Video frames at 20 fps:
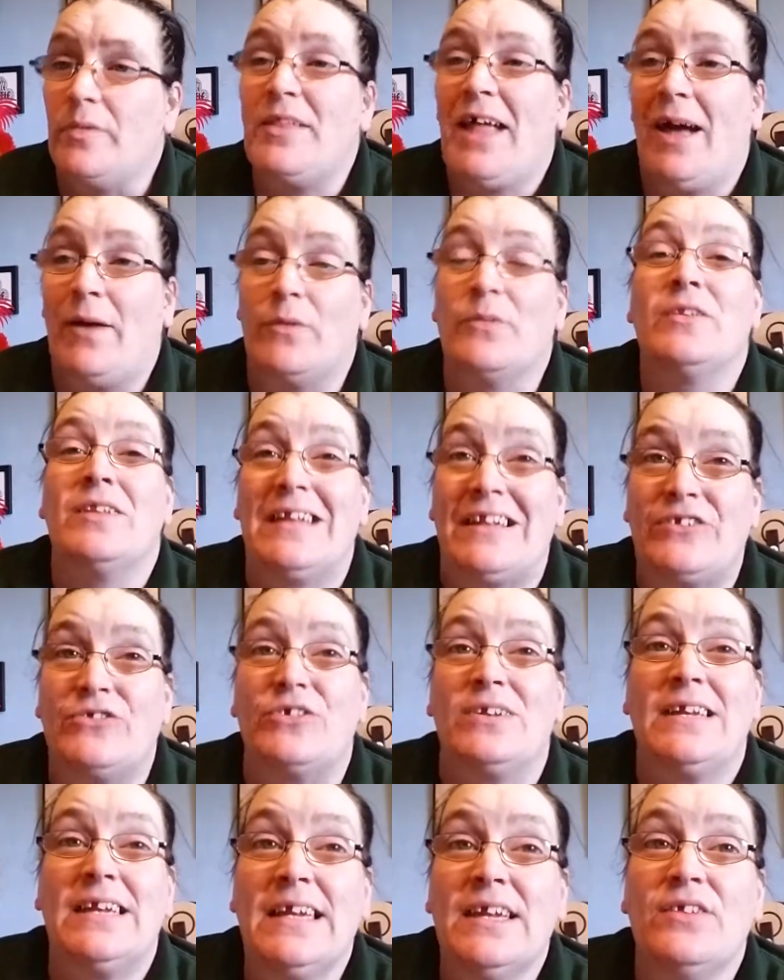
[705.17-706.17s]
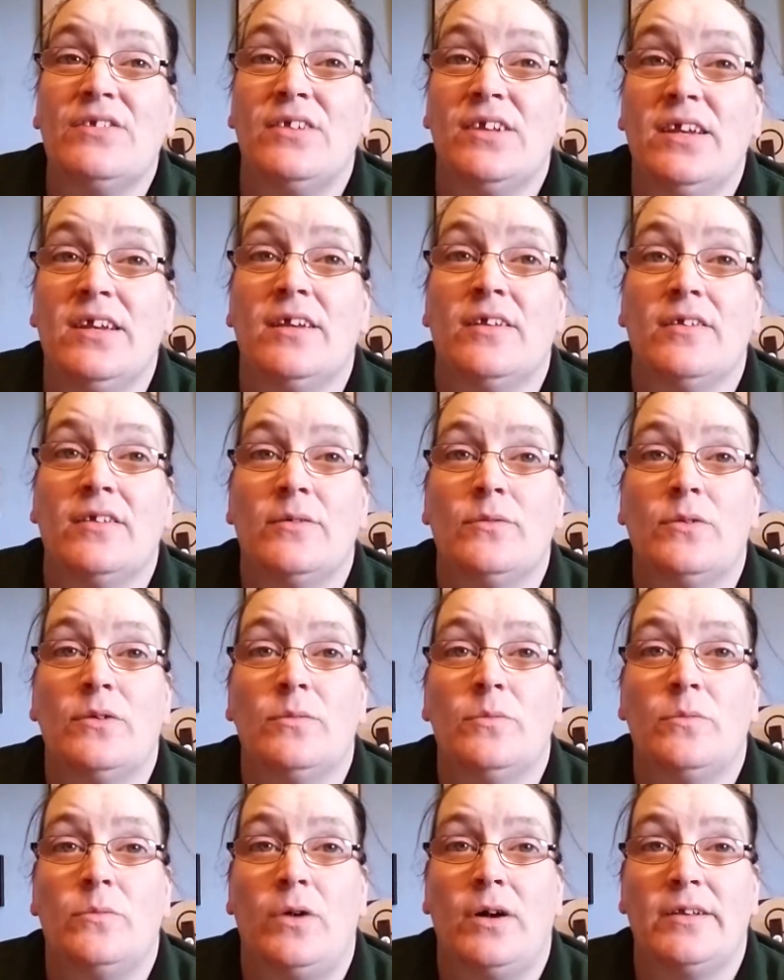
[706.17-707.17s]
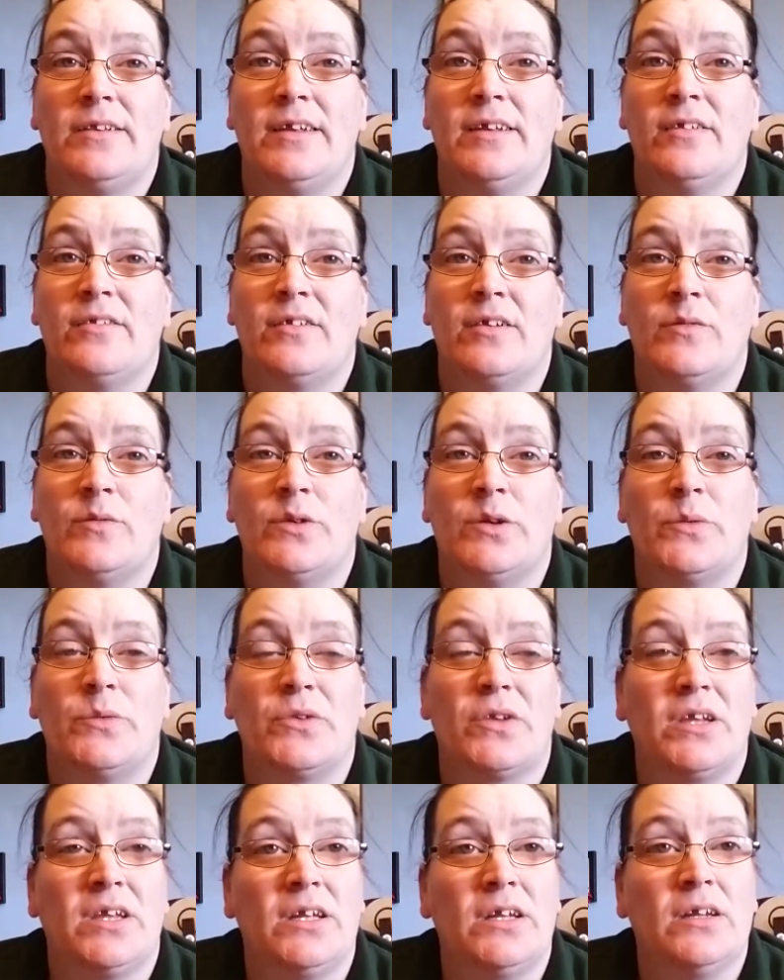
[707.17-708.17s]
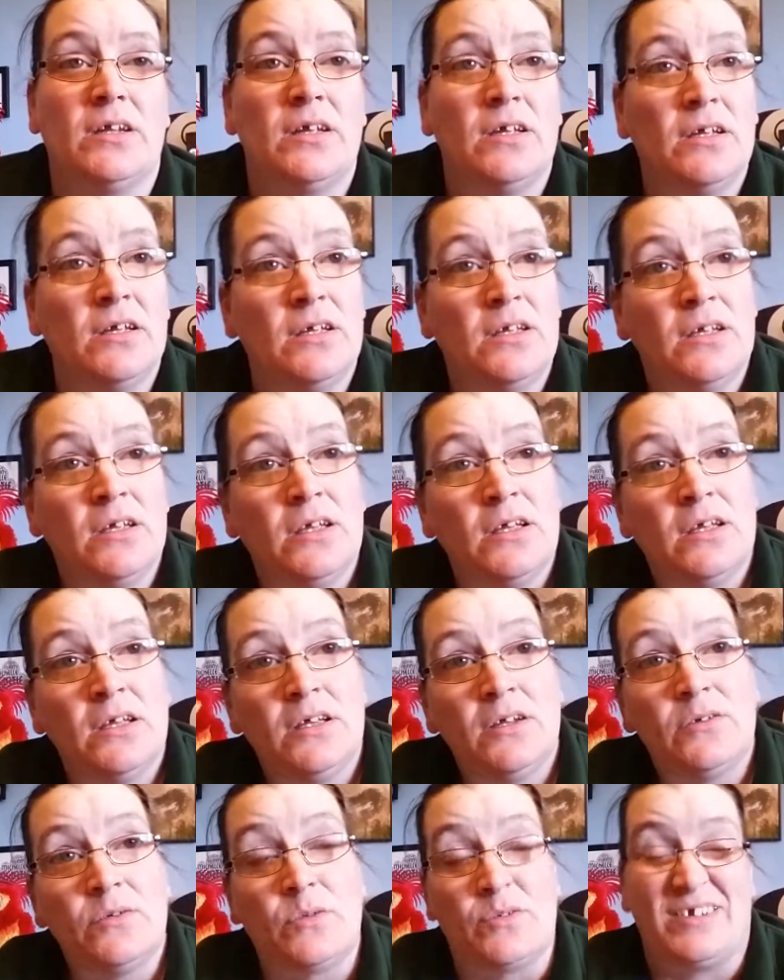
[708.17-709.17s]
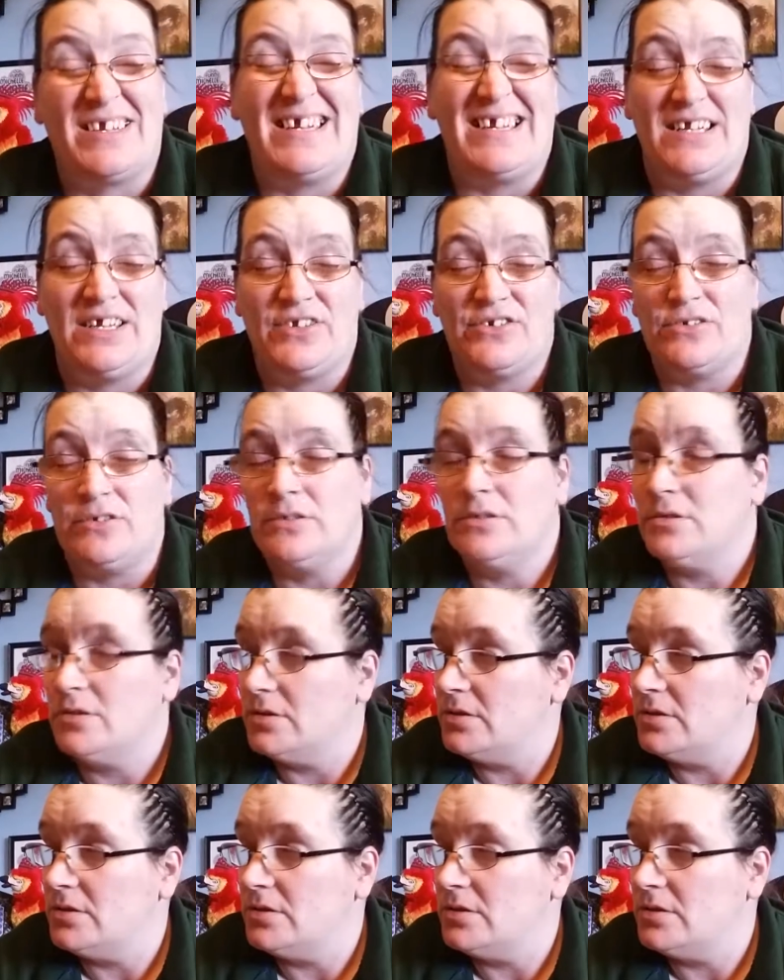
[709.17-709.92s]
That one literally is years. That one I did discover when I was a kid. Or a teenager.